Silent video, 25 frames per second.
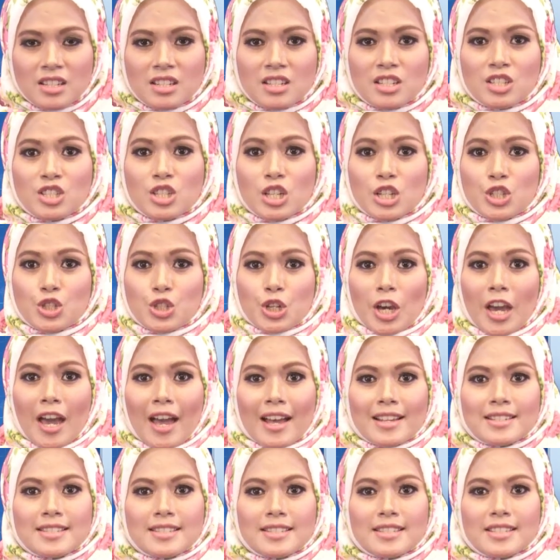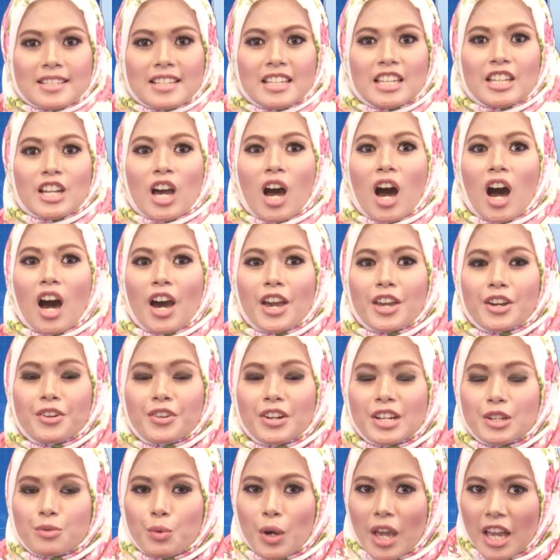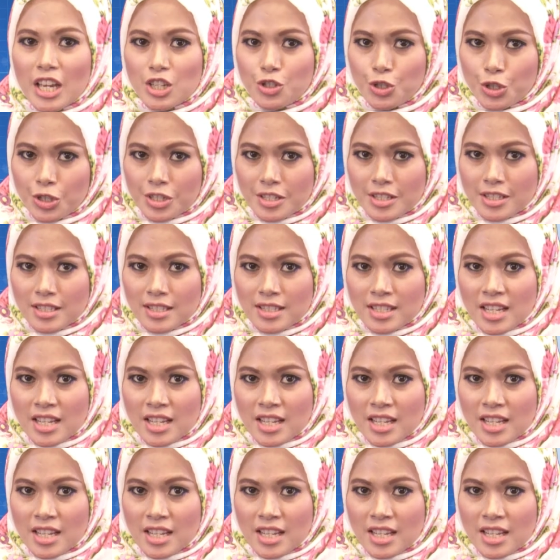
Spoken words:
such as in higher education,